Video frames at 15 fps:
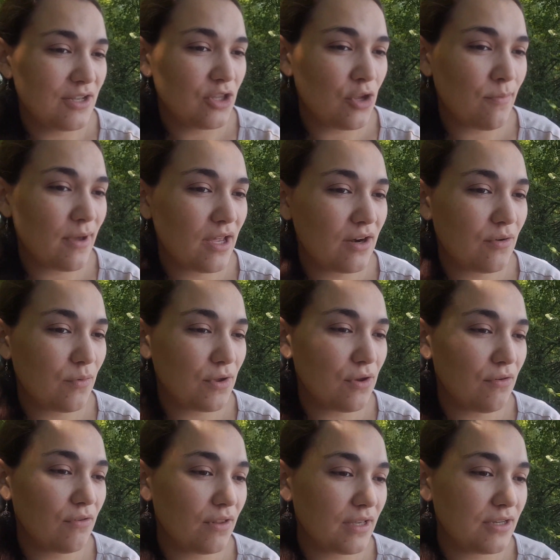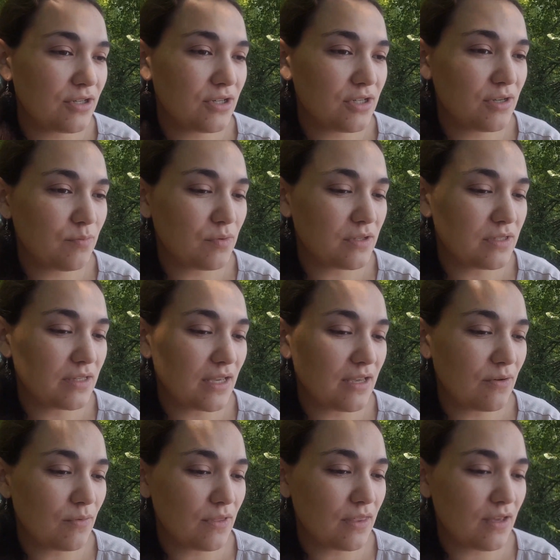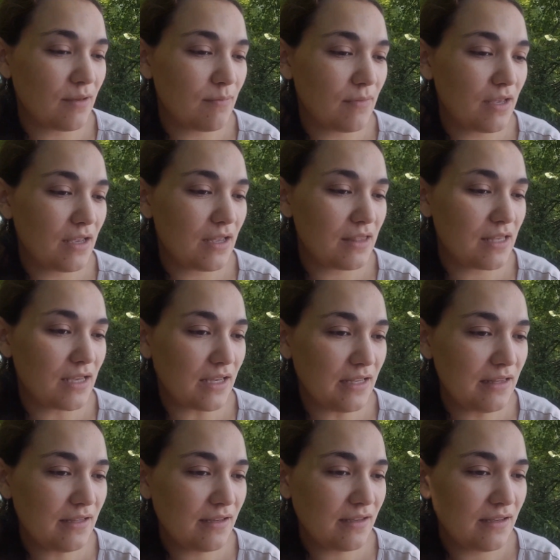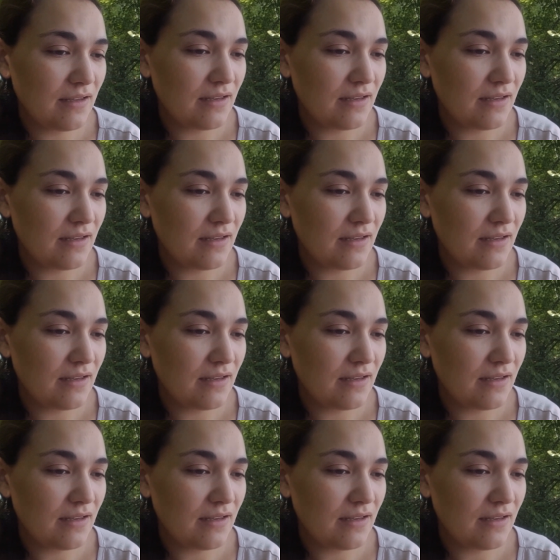no matter what your relationship was like with them at the end,